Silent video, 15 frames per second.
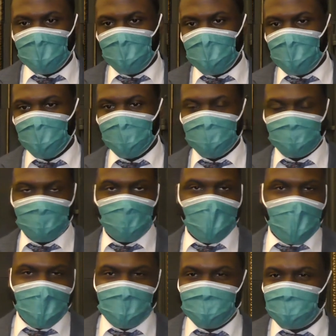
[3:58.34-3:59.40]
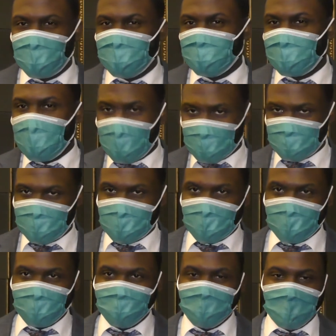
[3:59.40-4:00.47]
implicit biases in
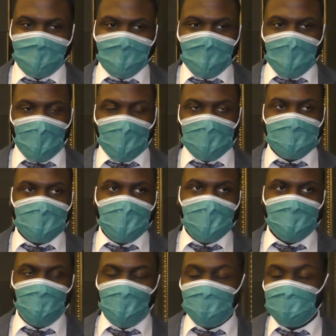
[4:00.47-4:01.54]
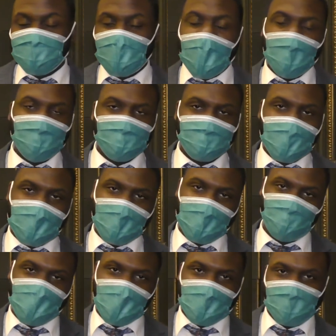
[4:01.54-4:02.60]
healthcare. One thing and one challenge that
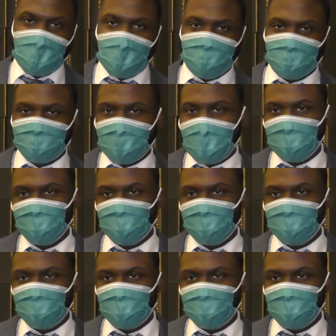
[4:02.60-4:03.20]
I recognize is that